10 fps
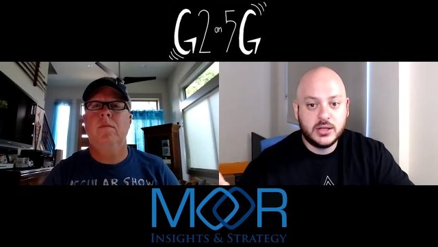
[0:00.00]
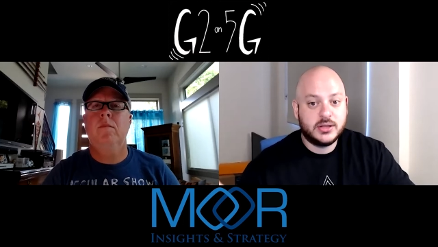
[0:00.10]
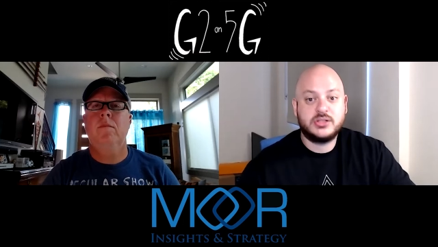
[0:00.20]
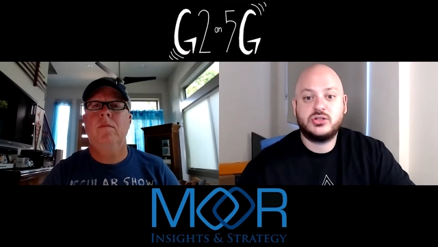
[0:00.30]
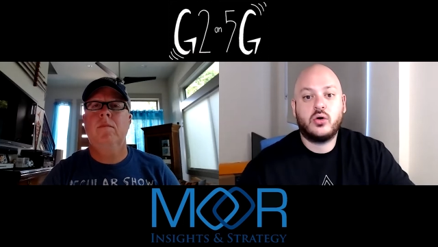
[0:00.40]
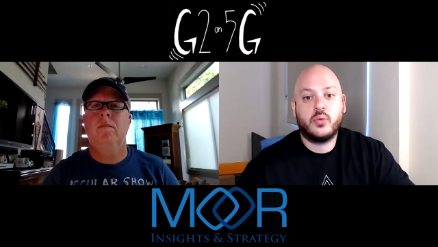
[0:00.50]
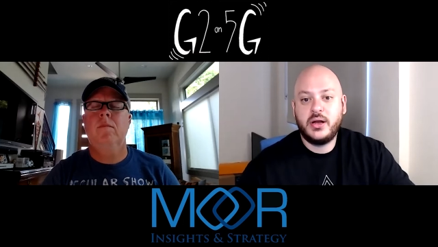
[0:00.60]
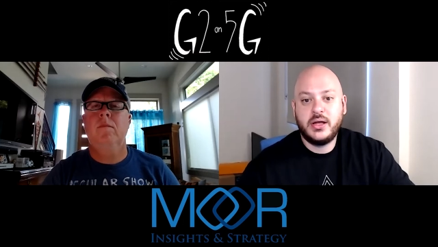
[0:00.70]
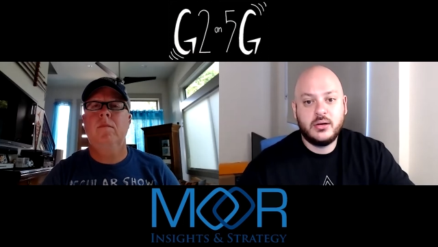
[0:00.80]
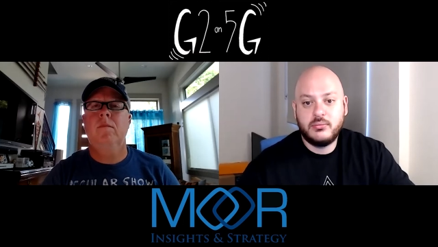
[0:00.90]
Speaker 1: That's
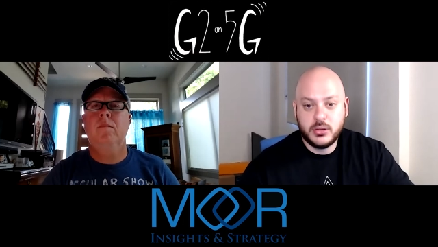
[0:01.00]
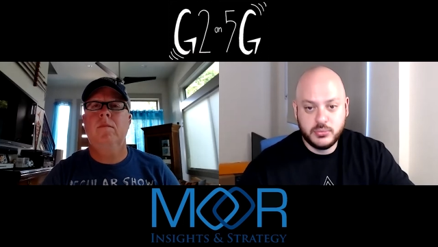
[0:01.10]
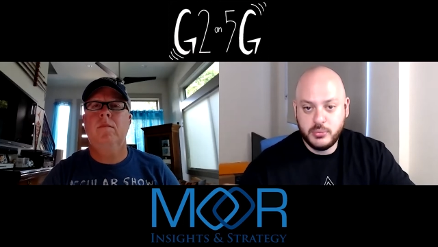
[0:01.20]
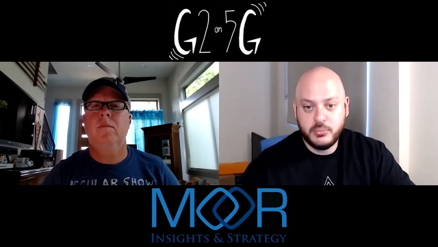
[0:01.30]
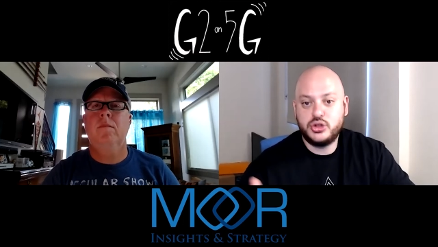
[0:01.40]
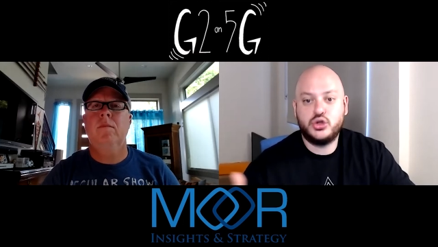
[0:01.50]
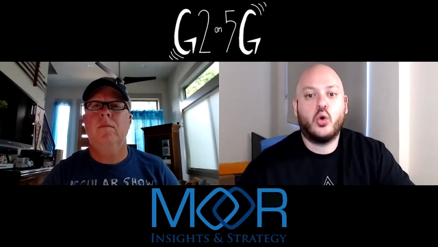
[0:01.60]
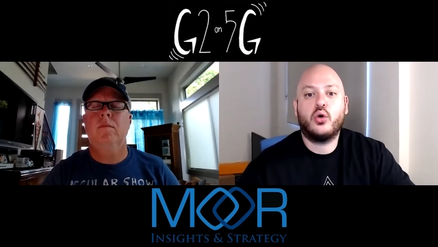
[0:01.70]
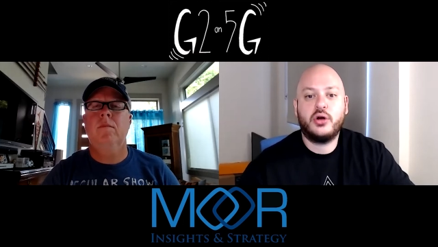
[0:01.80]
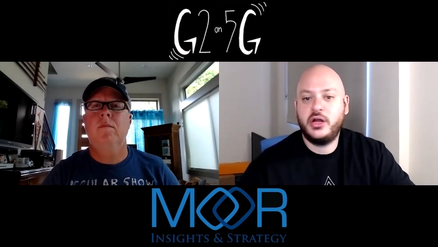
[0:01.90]
already uh, the
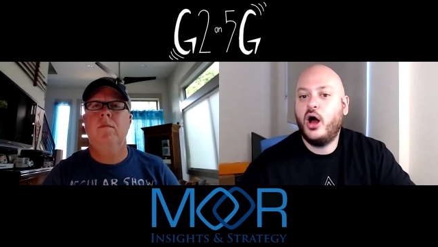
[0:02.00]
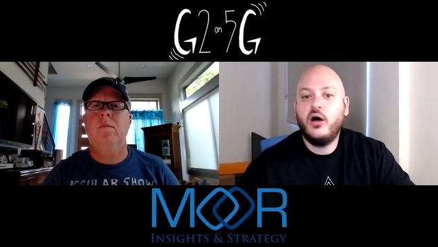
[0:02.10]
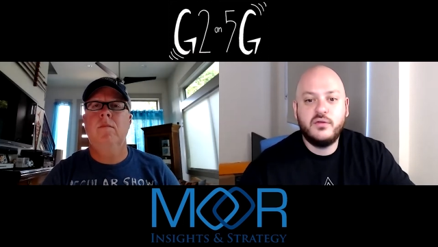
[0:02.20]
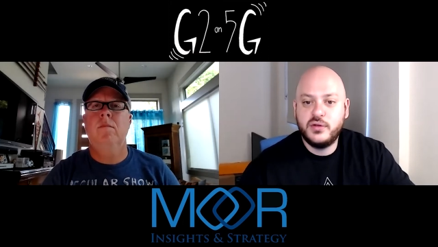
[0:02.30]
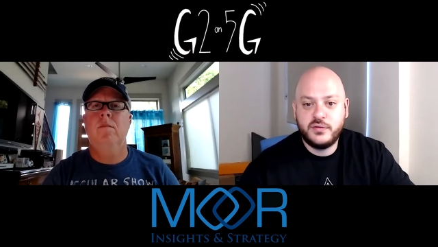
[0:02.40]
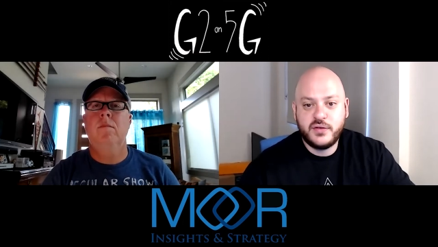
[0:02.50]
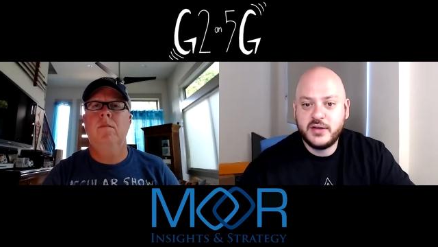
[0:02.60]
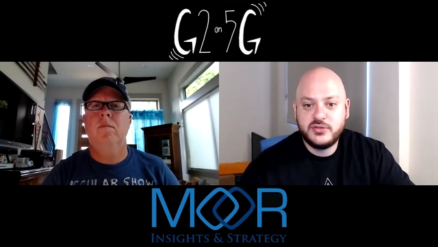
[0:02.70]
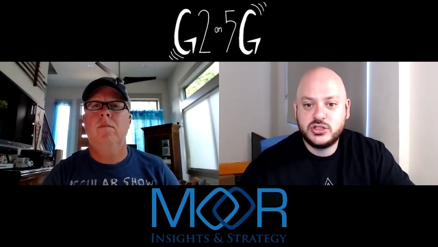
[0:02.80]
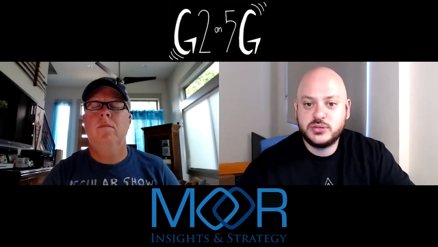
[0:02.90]
majority of the
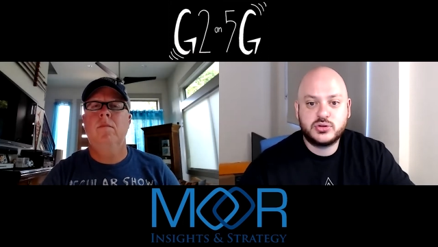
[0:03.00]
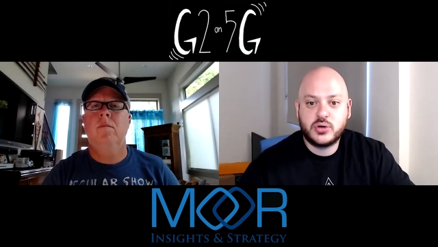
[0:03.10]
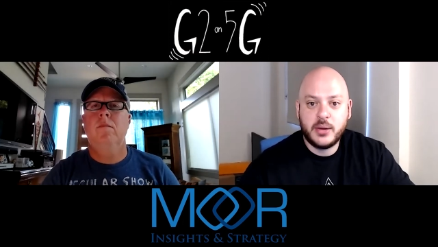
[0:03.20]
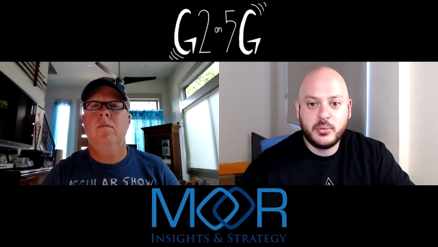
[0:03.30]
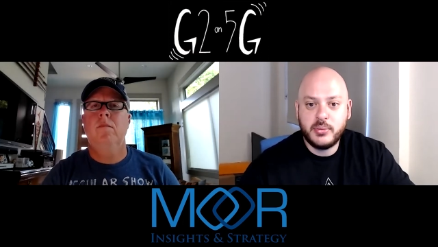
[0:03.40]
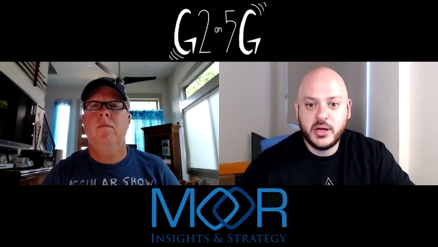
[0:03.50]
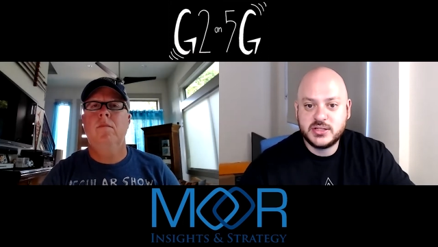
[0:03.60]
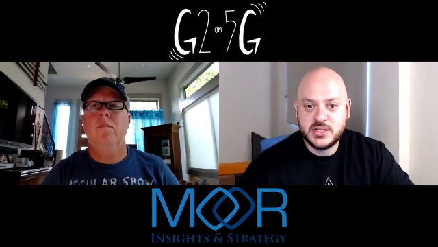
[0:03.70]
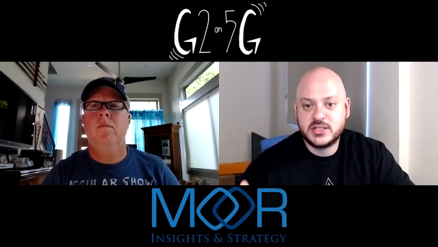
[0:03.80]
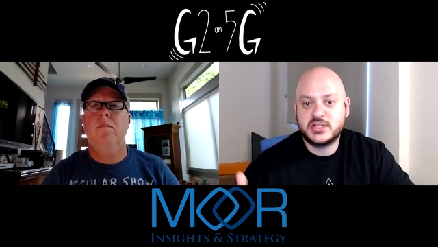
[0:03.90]
5G subscriber
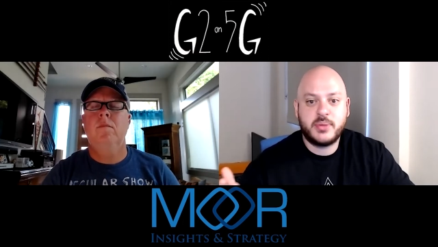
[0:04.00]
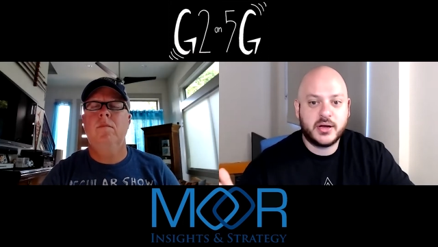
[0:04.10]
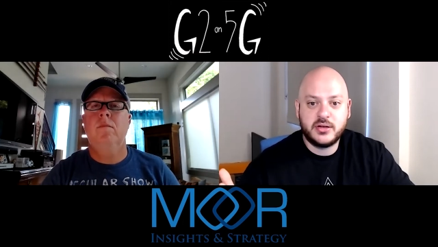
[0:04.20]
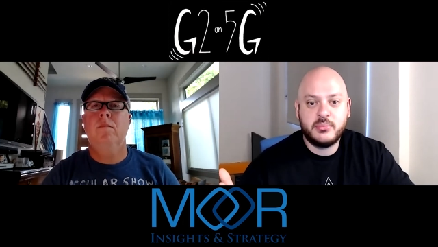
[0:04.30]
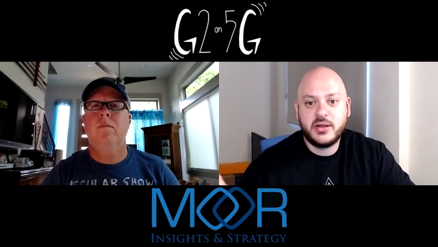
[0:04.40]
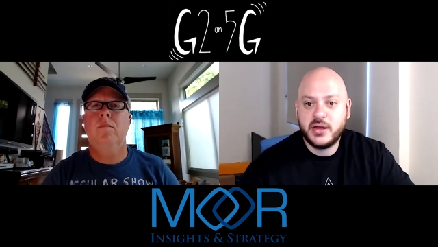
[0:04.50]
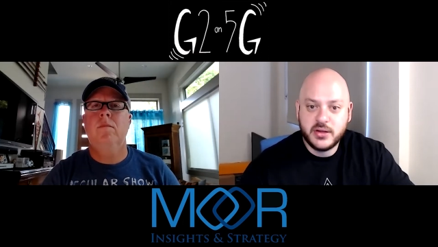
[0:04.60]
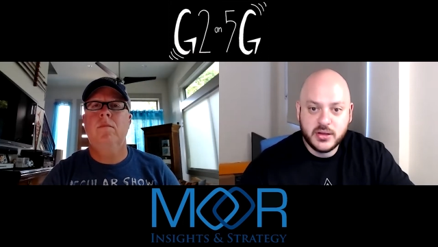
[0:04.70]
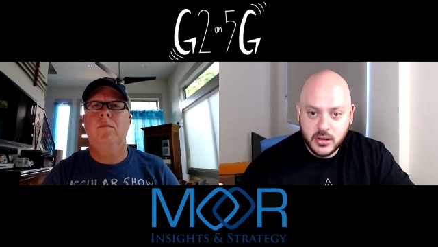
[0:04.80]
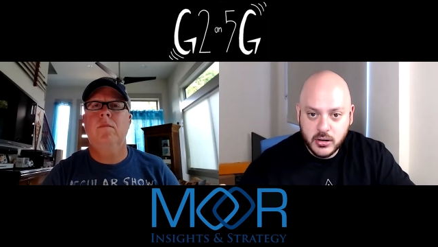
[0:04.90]
base that's expected by the end
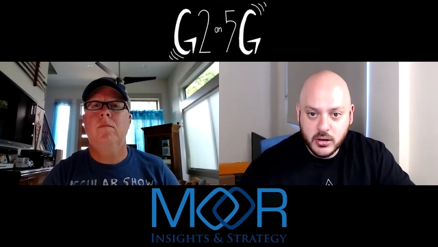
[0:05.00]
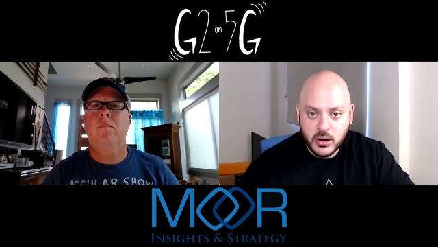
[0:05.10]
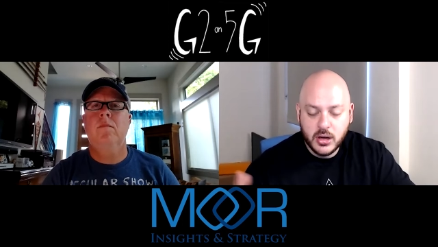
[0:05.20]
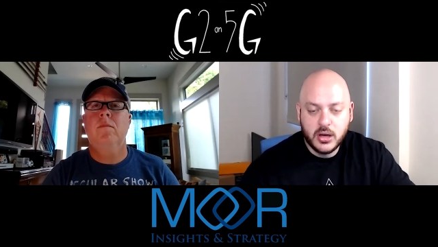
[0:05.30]
of the year.